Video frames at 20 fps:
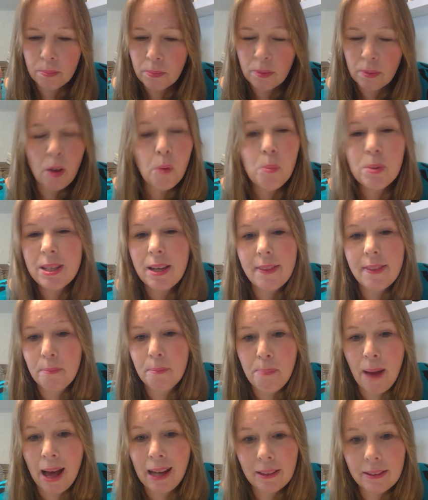almost like their
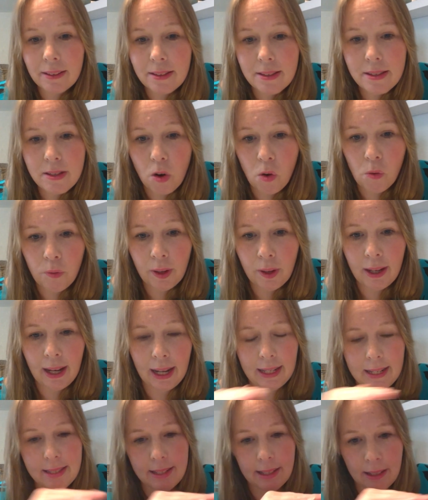balance of it, and
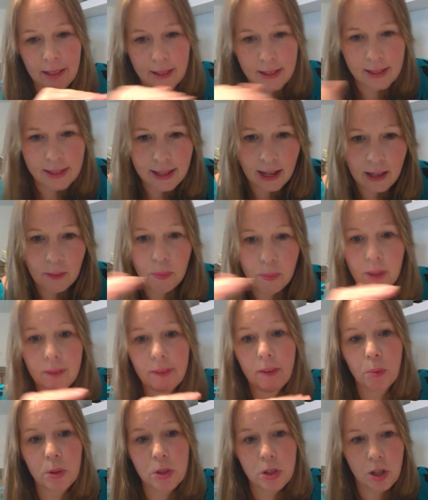it's a statement that
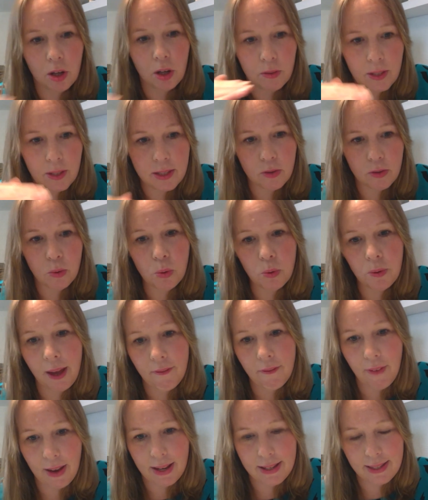will show these are all their
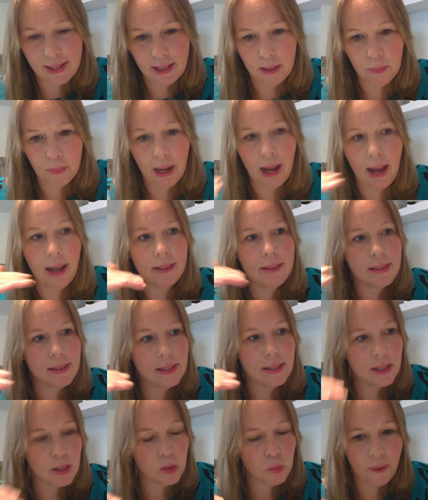vesting plans, this
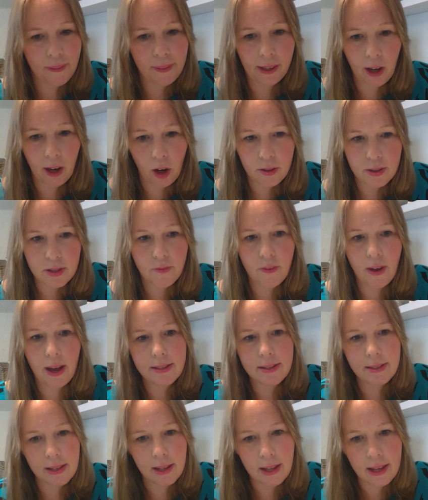is when they're going to
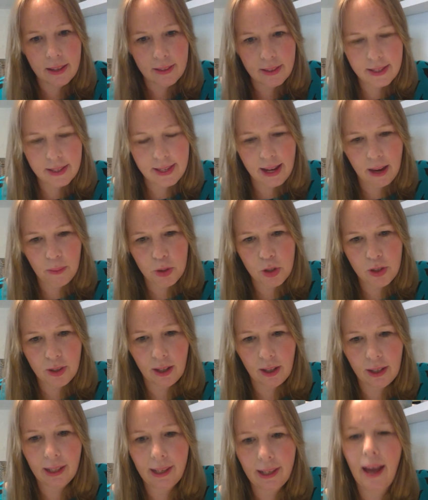vest, this is how much they're
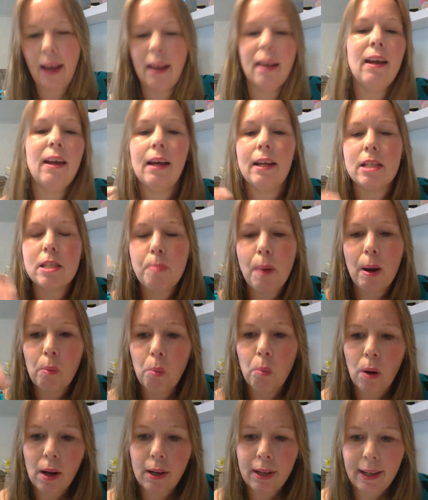going to get. It's about
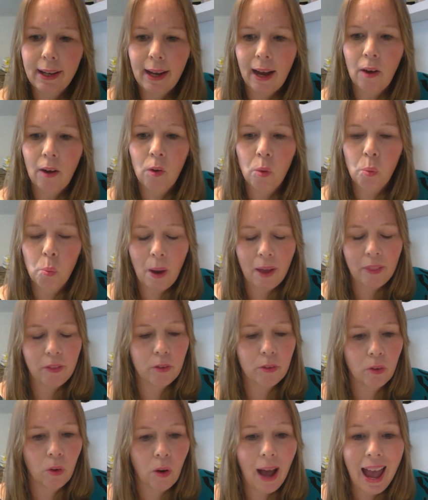working out whether or
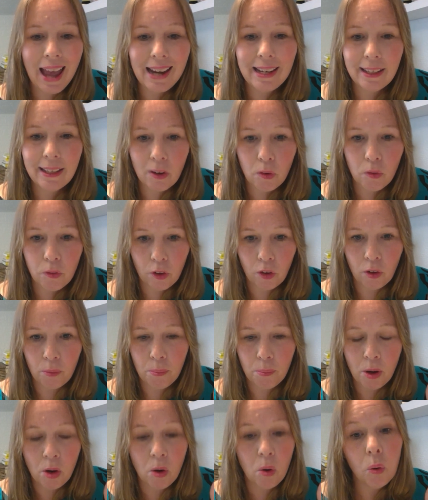not any of
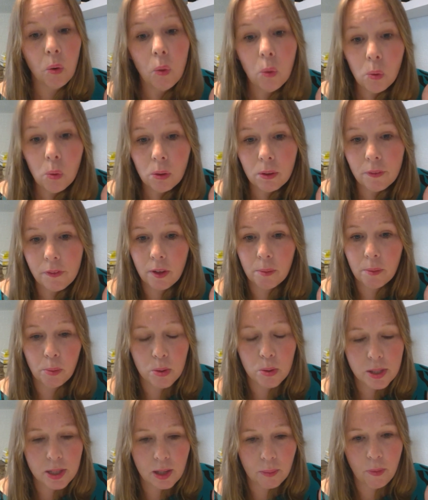them, or all of them, or
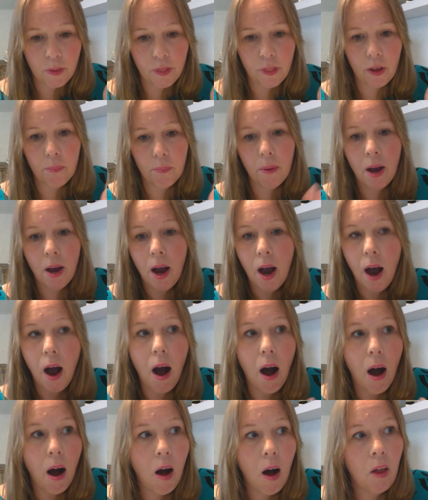some of them
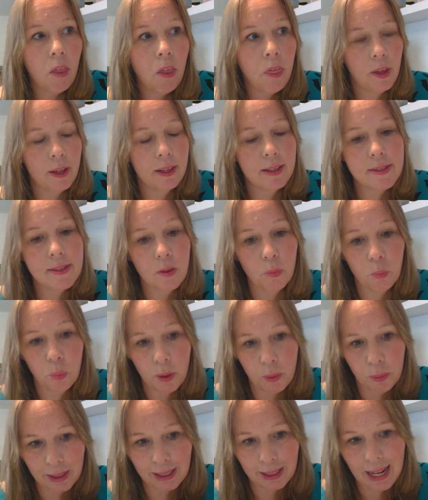are things that we
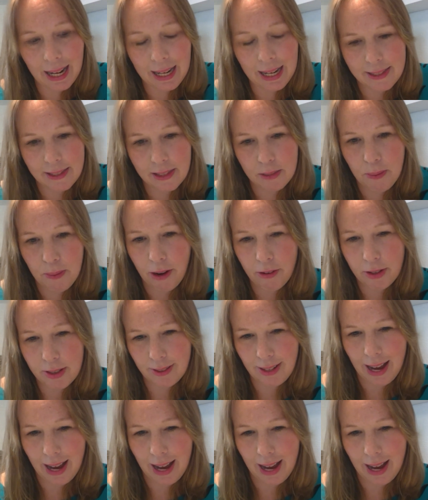would class as marital